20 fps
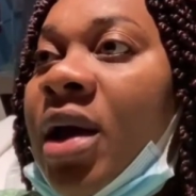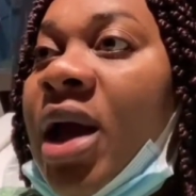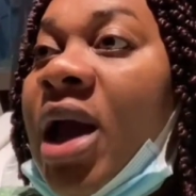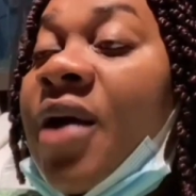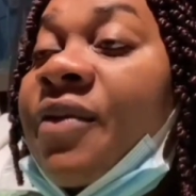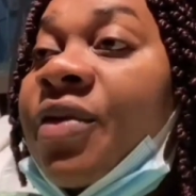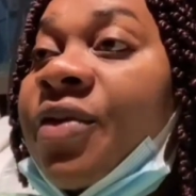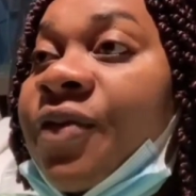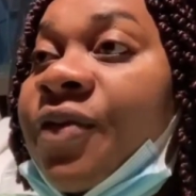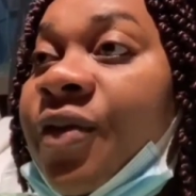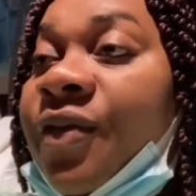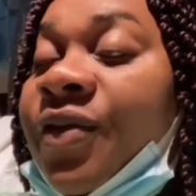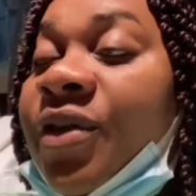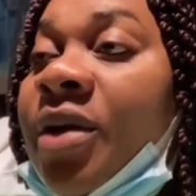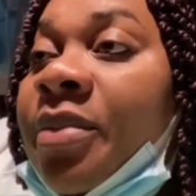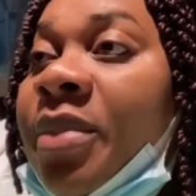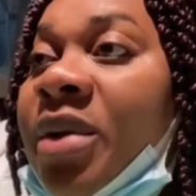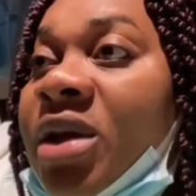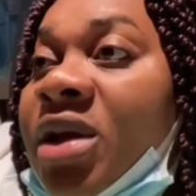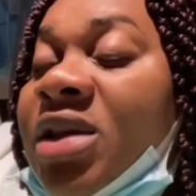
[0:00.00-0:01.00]
Every
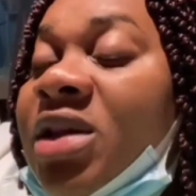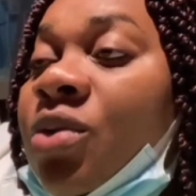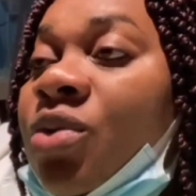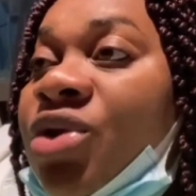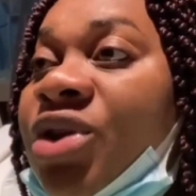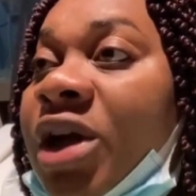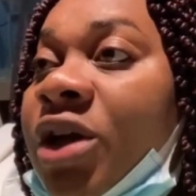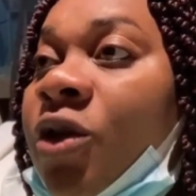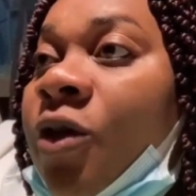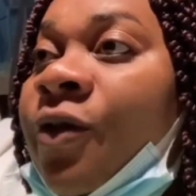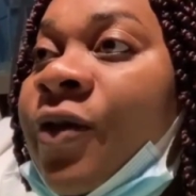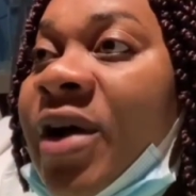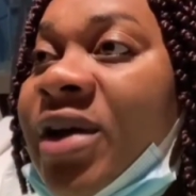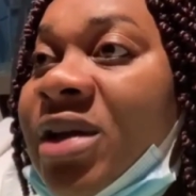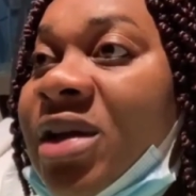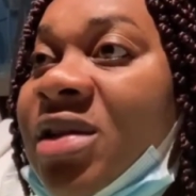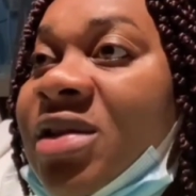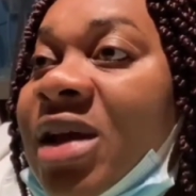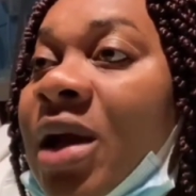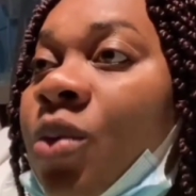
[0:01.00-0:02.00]
15 minutes they will check your
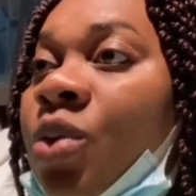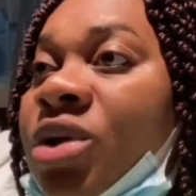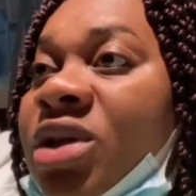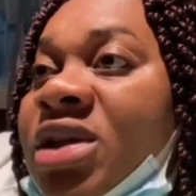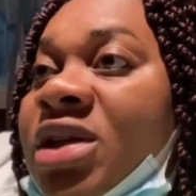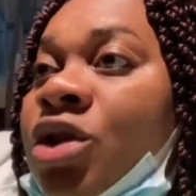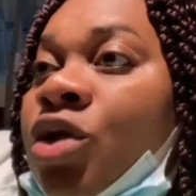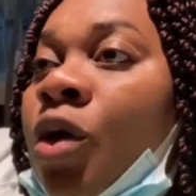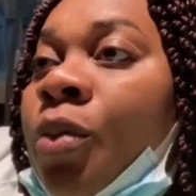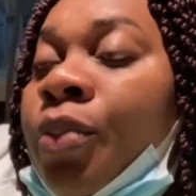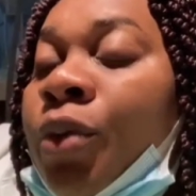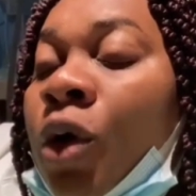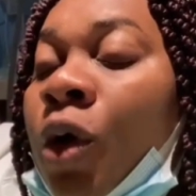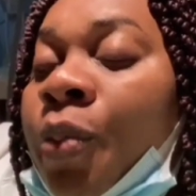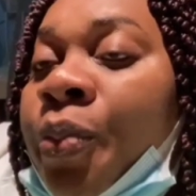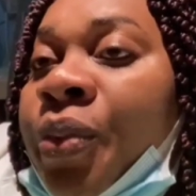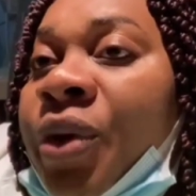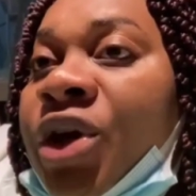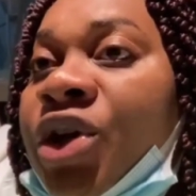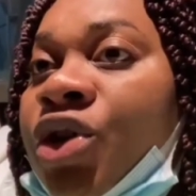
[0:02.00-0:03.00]
vital sign, which is your
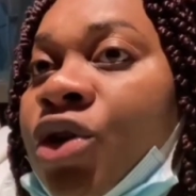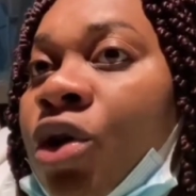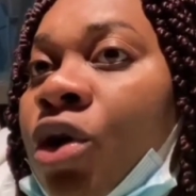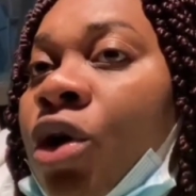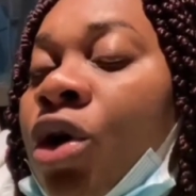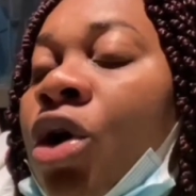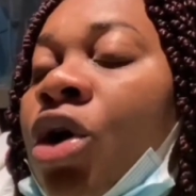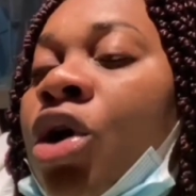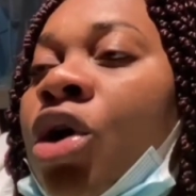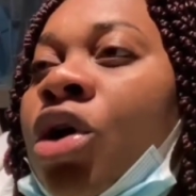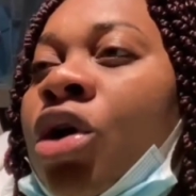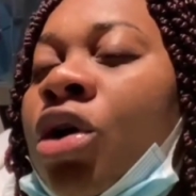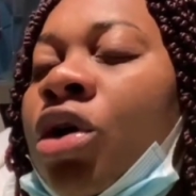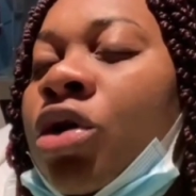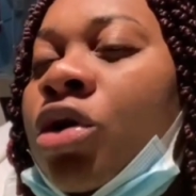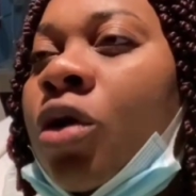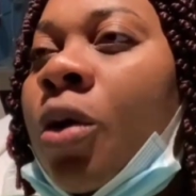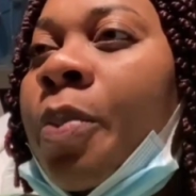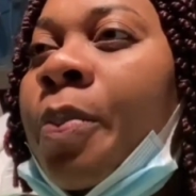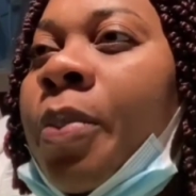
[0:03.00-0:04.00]
blood pressure,
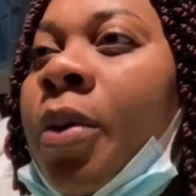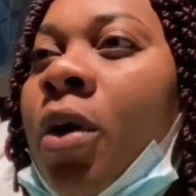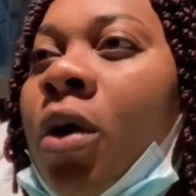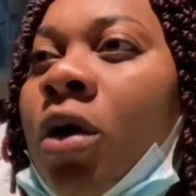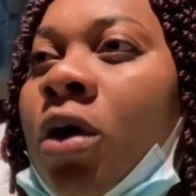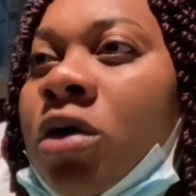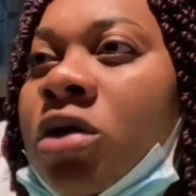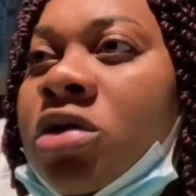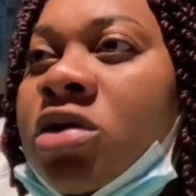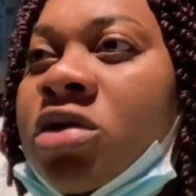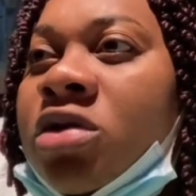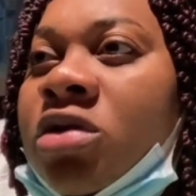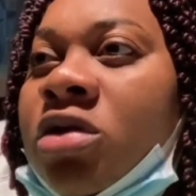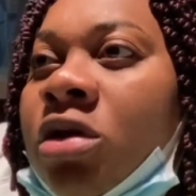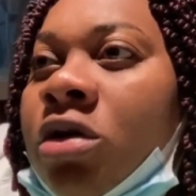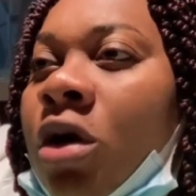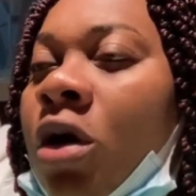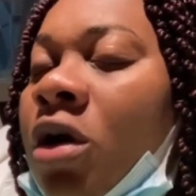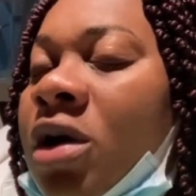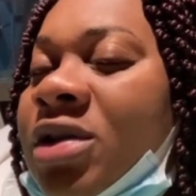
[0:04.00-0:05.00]
your pulse,
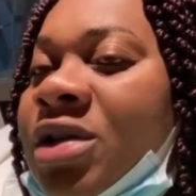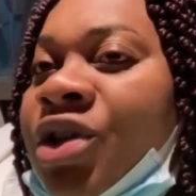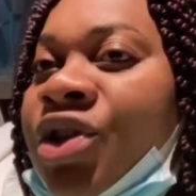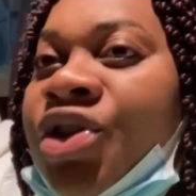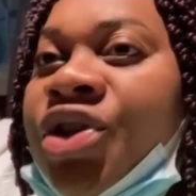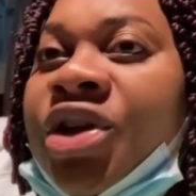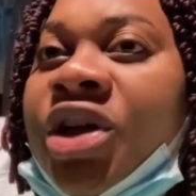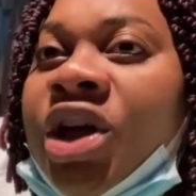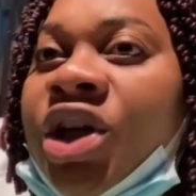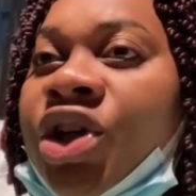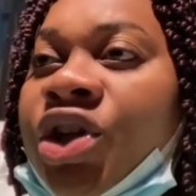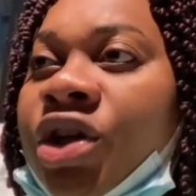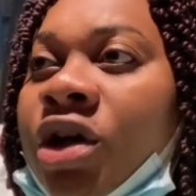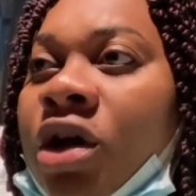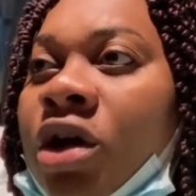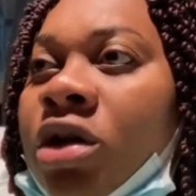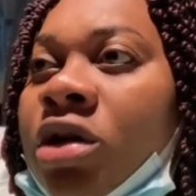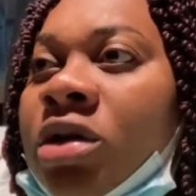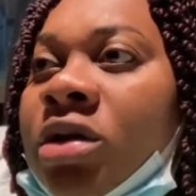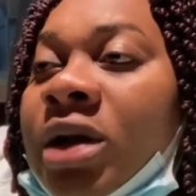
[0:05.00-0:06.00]

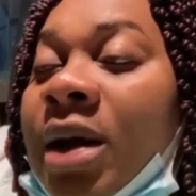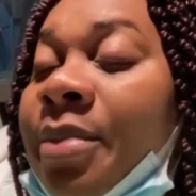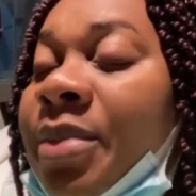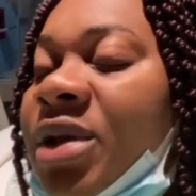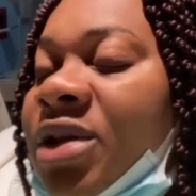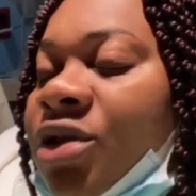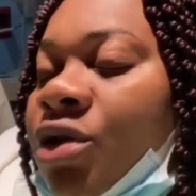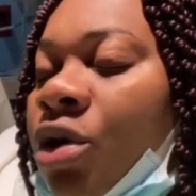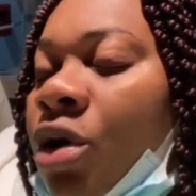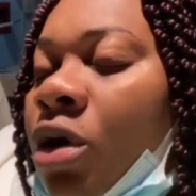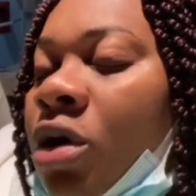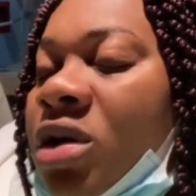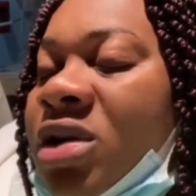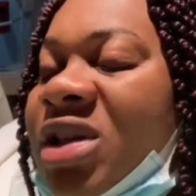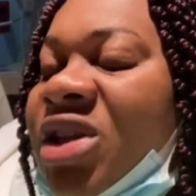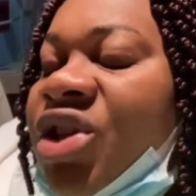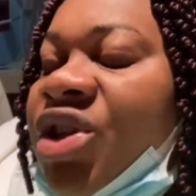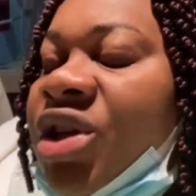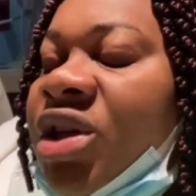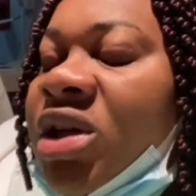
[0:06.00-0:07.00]
oxygenation, that means your
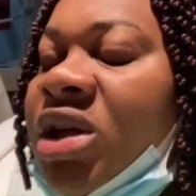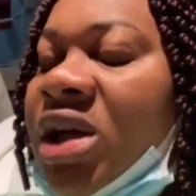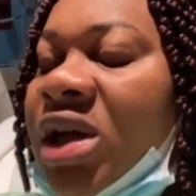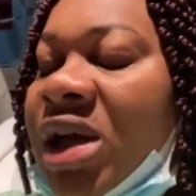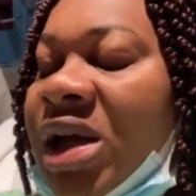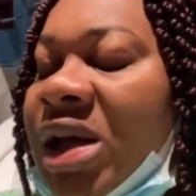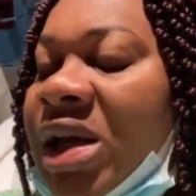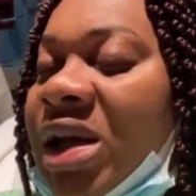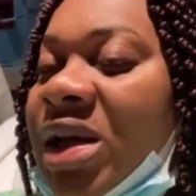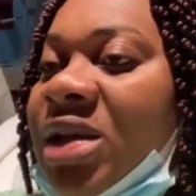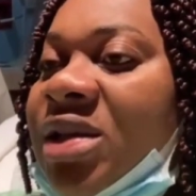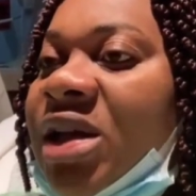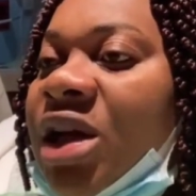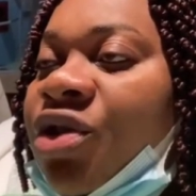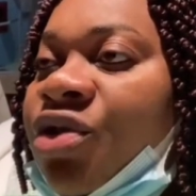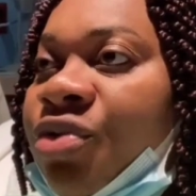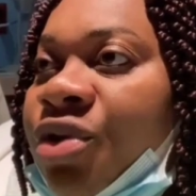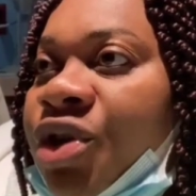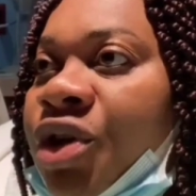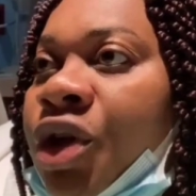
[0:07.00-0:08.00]
oxygen
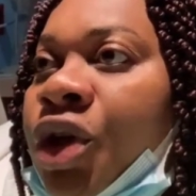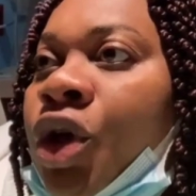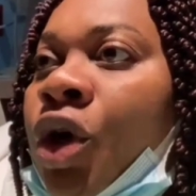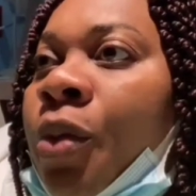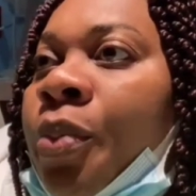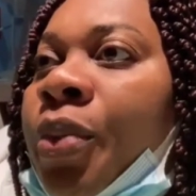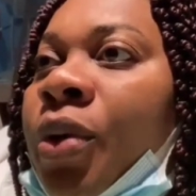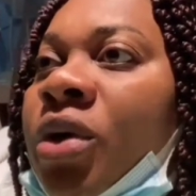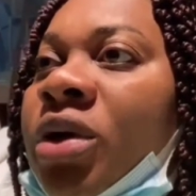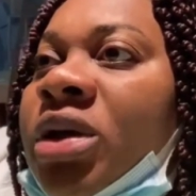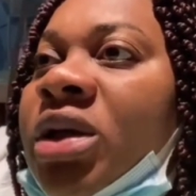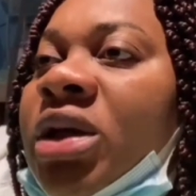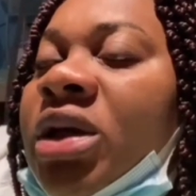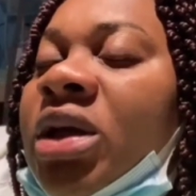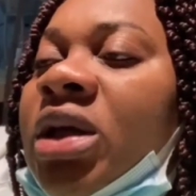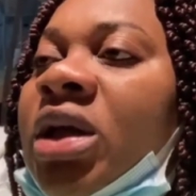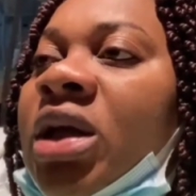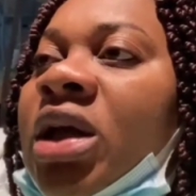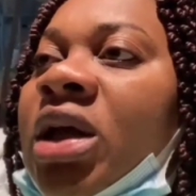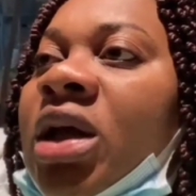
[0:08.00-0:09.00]
saturation in your
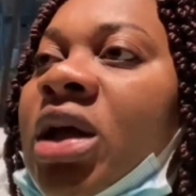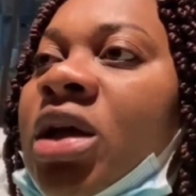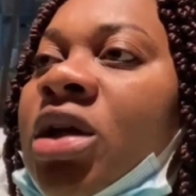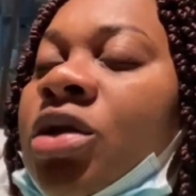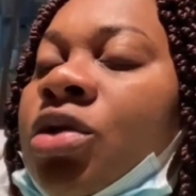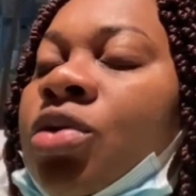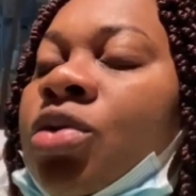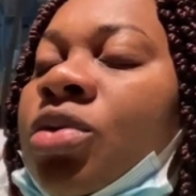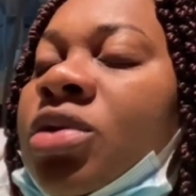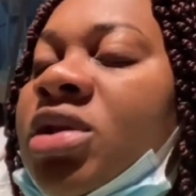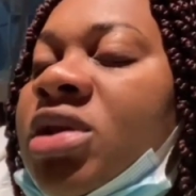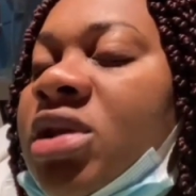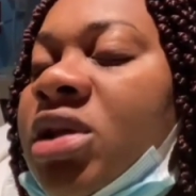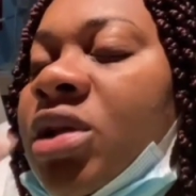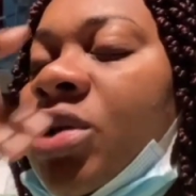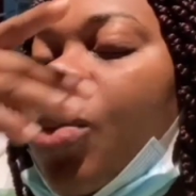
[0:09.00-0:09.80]
body, to see